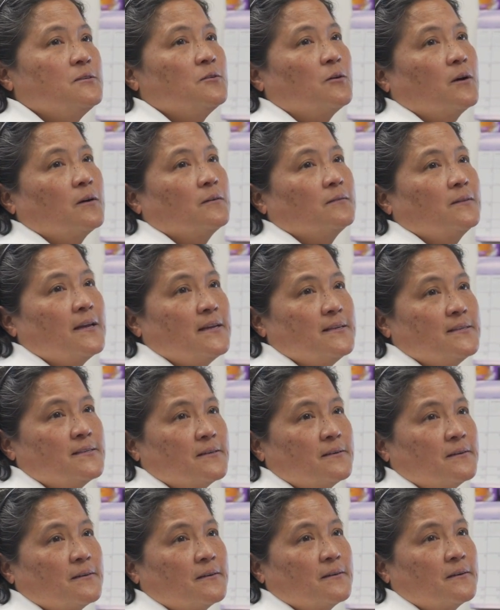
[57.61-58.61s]
to our
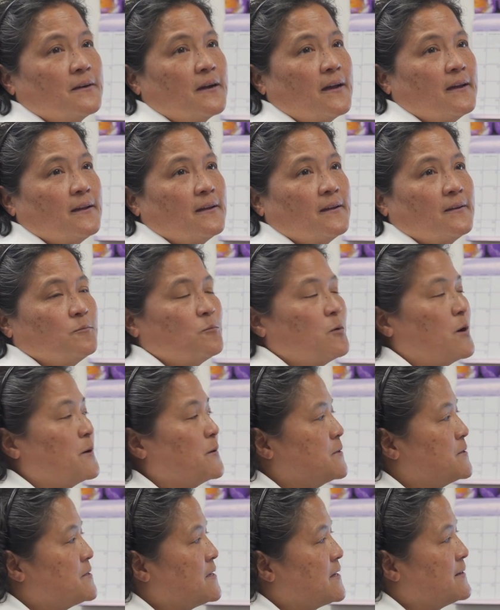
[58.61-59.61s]
laser and
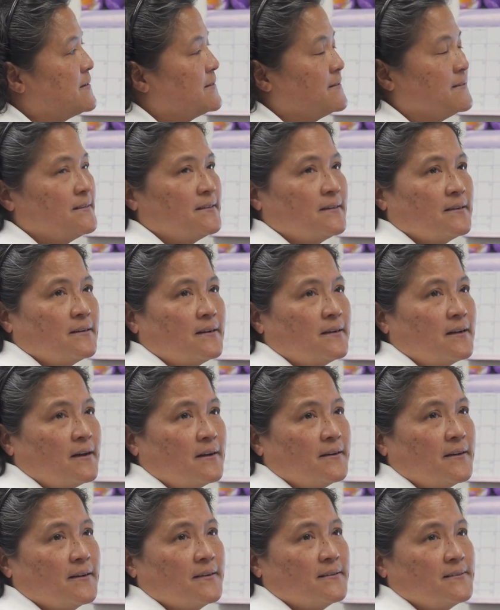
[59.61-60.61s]
water jet and
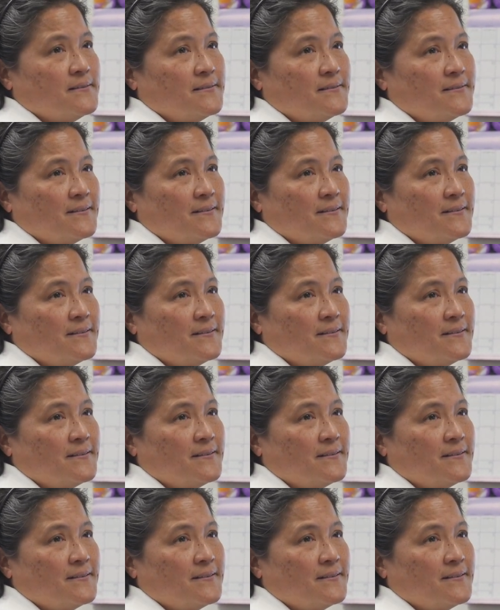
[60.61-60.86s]
cut it.